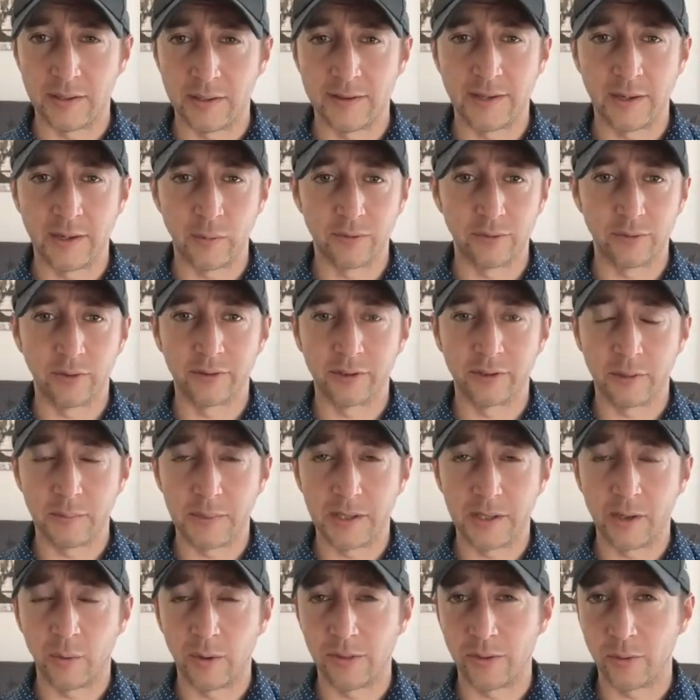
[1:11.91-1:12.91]
And that resulted in
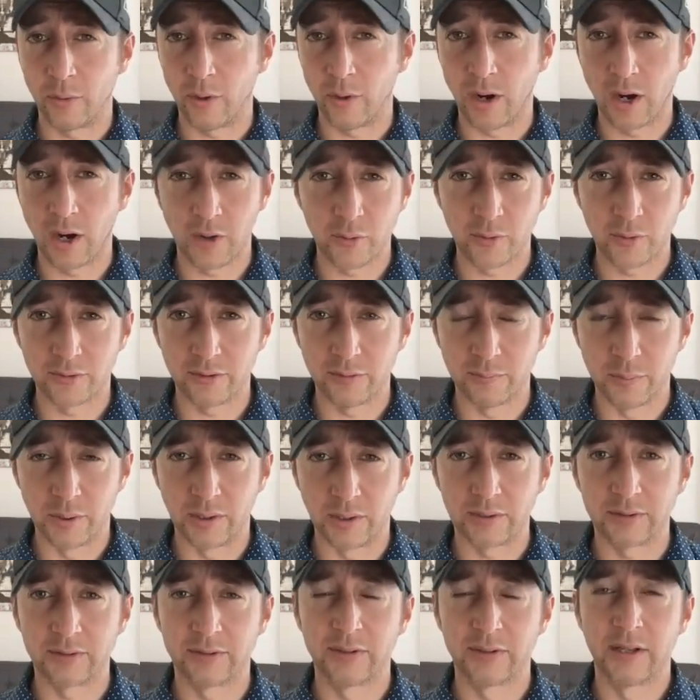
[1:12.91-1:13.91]
me going through hundreds of
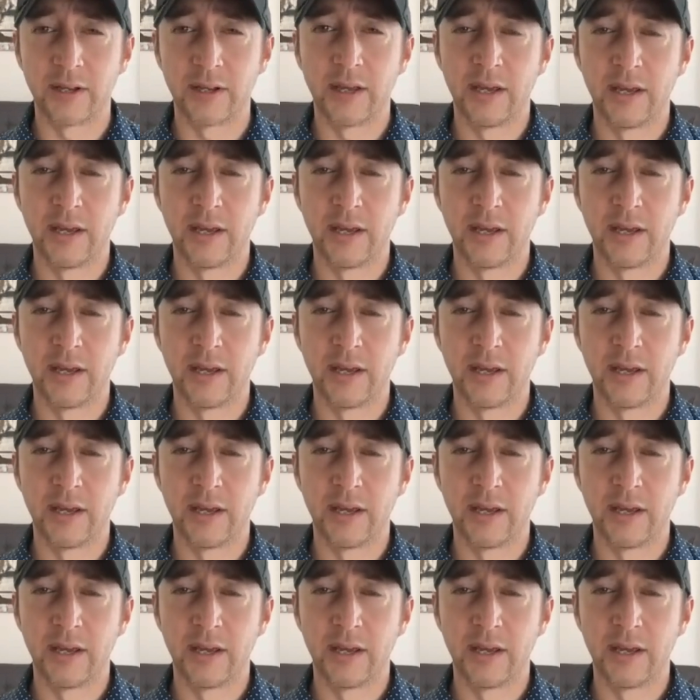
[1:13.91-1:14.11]
books,